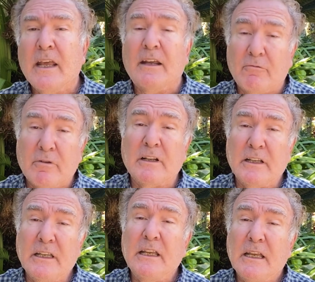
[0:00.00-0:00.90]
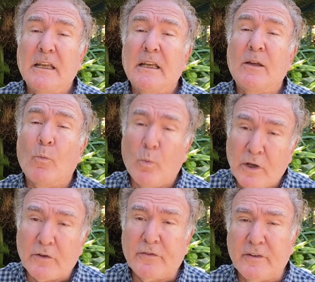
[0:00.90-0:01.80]
It really
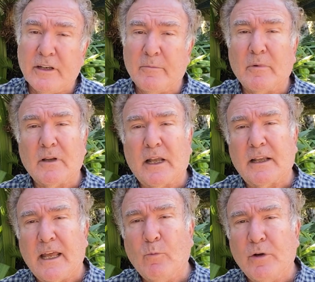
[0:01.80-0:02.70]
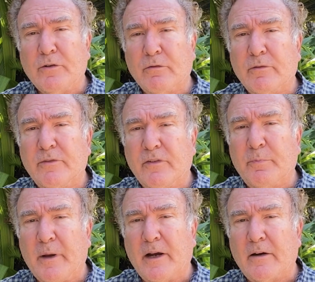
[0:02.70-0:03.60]
will seem like a winter of
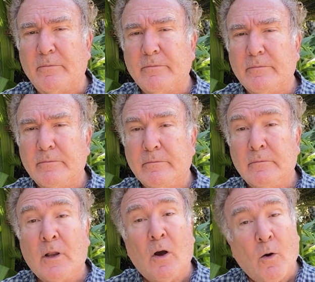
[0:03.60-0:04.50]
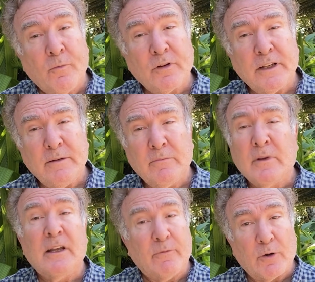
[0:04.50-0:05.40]
despair. Hopefully,
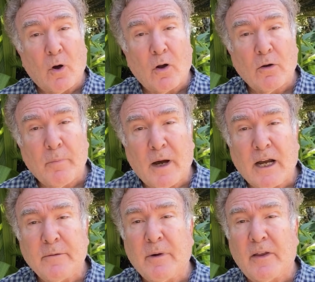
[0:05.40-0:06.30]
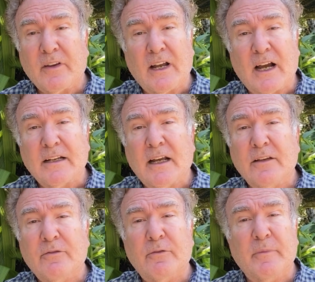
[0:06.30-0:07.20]
if we all abide by the
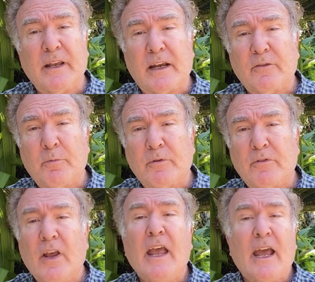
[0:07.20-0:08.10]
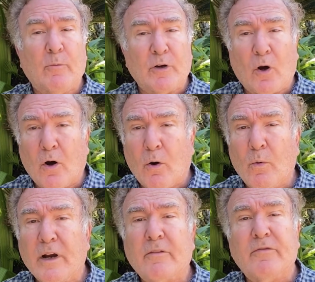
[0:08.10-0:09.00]
guidelines from the experts and we all
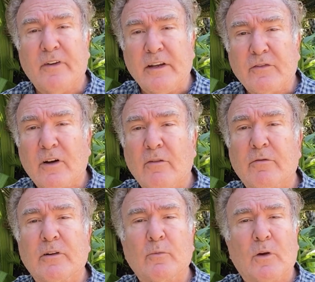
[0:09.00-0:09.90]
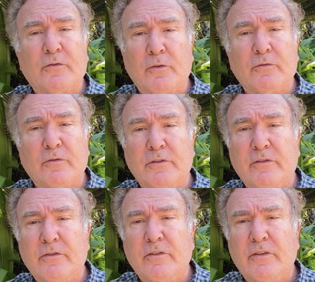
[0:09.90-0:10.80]
wear face coverings while social
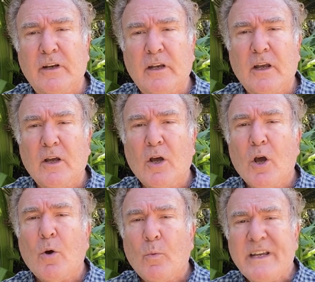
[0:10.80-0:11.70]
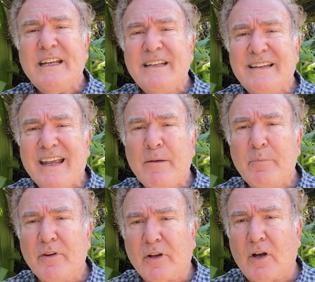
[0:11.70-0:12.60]
distancing, we can
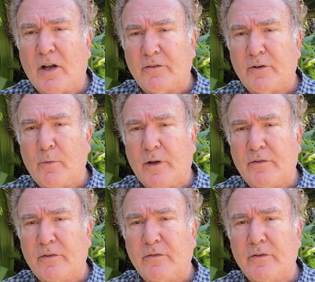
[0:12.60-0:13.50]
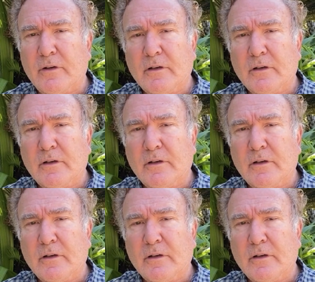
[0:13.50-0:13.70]
dampen the consequences.